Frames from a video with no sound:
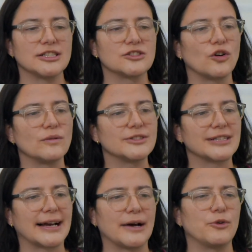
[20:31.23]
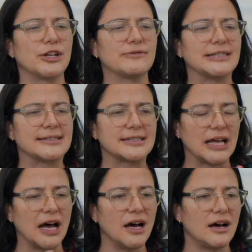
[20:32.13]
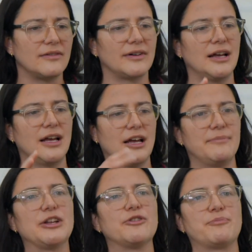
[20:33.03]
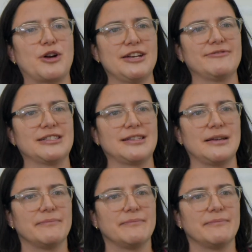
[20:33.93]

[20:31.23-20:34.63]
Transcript: It's almost like I want to reserve a bit of privacy.